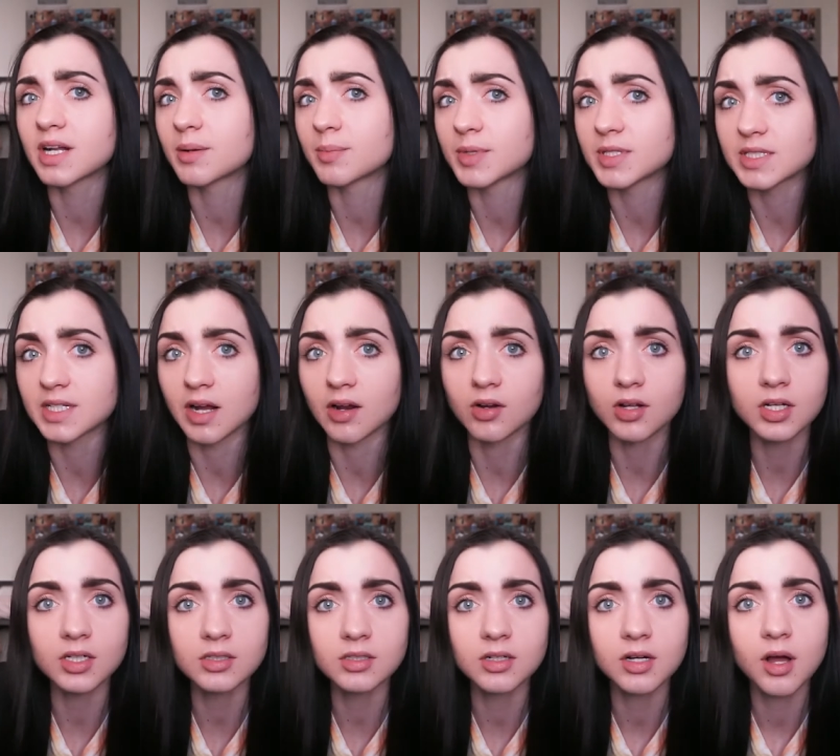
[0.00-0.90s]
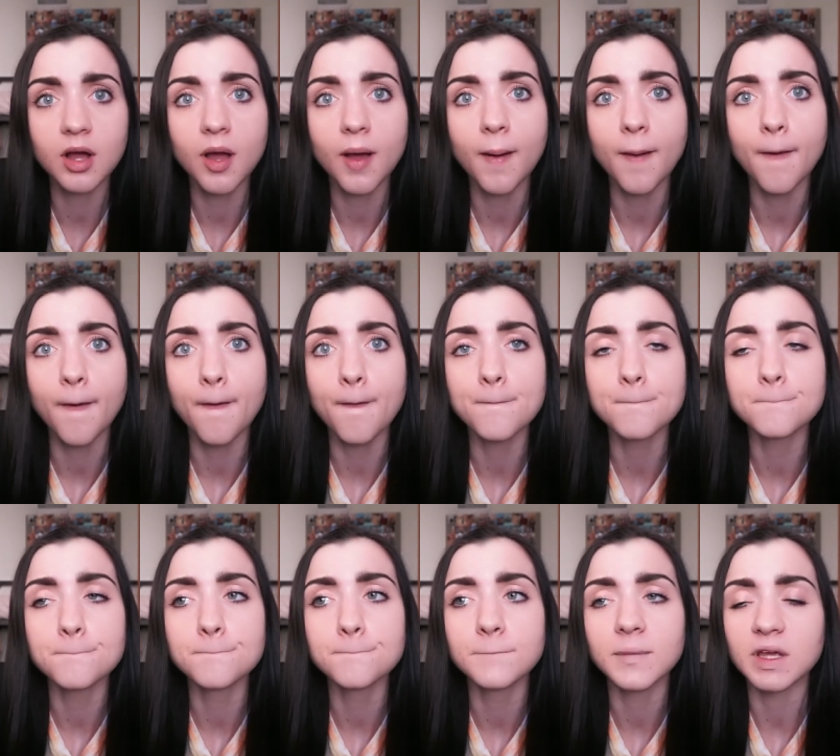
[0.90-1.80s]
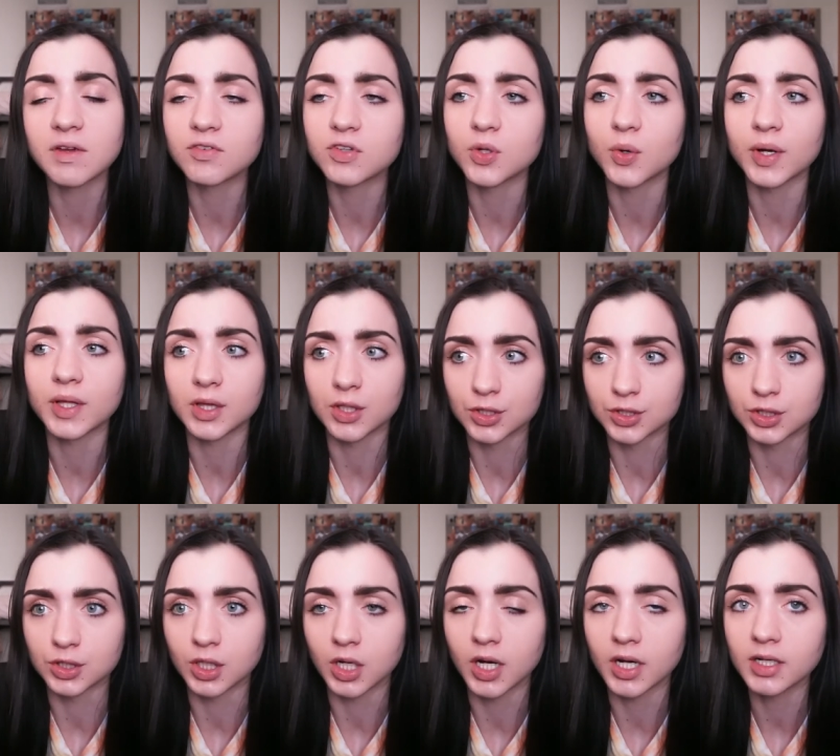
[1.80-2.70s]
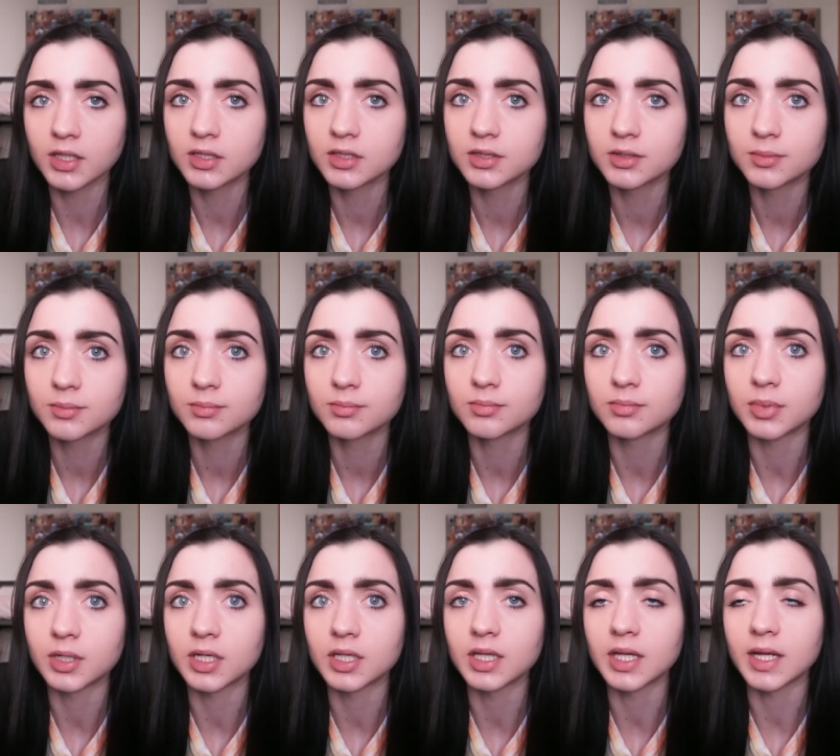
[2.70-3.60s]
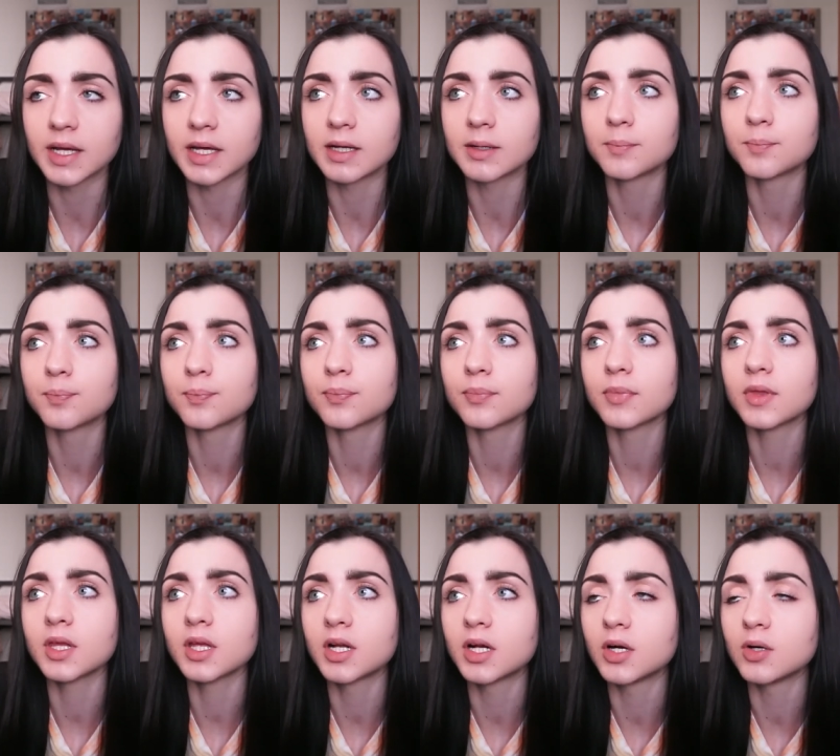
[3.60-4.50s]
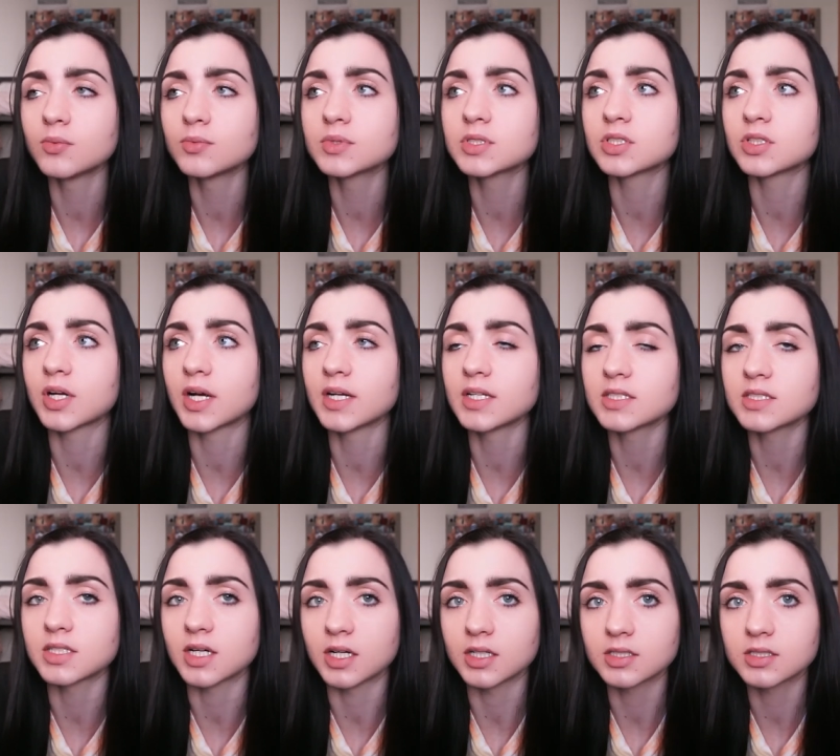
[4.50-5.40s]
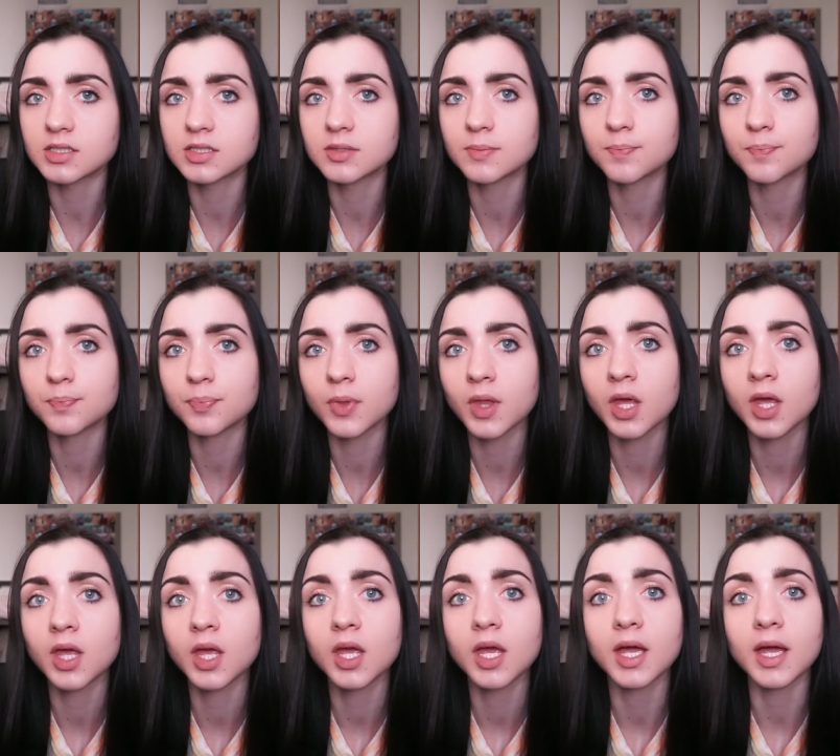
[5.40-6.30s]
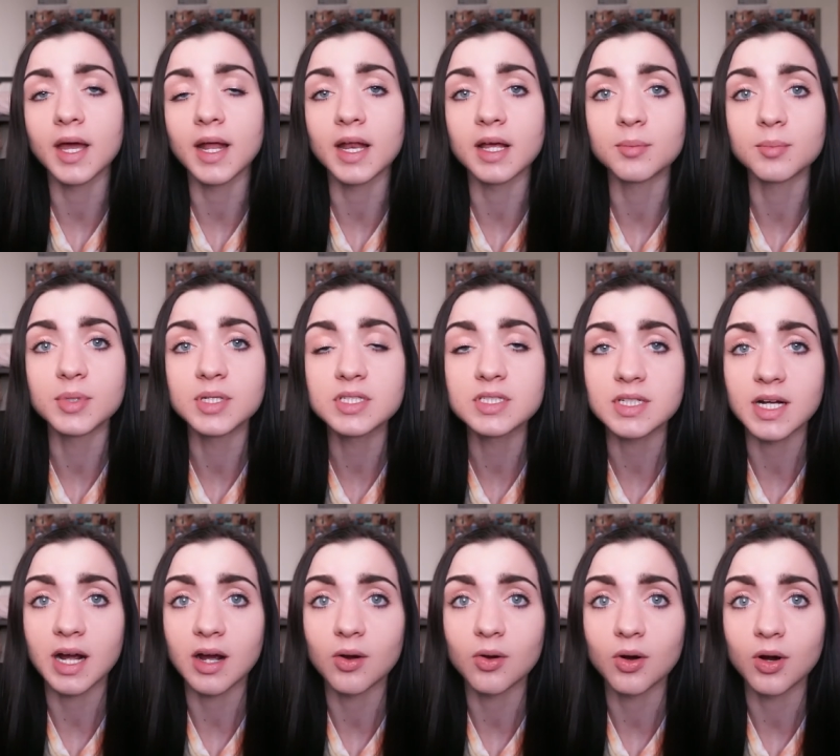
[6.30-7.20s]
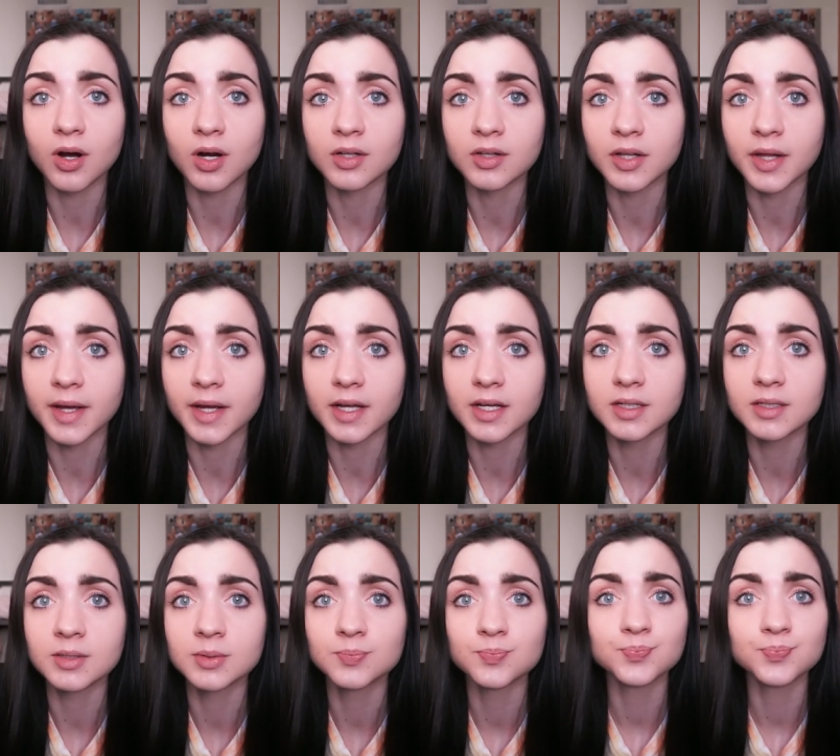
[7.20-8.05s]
that I missed out on, even though I learned a lot. But, like, you know, still kind of sucks. And I missed out on, like,